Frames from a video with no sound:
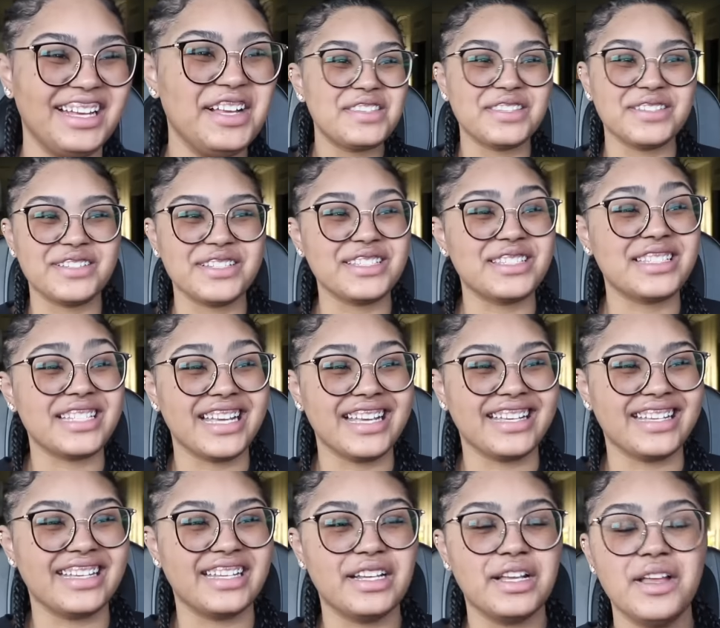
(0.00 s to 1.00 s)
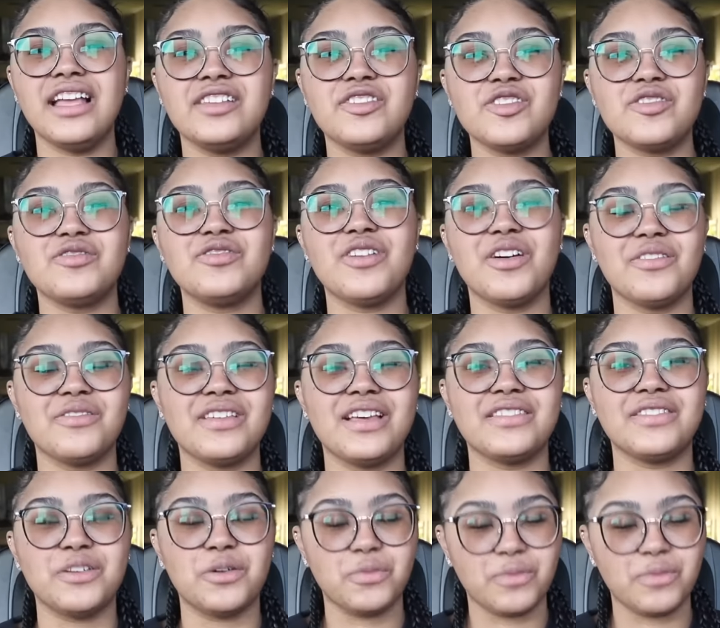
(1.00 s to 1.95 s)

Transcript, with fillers: So just take it and just know that the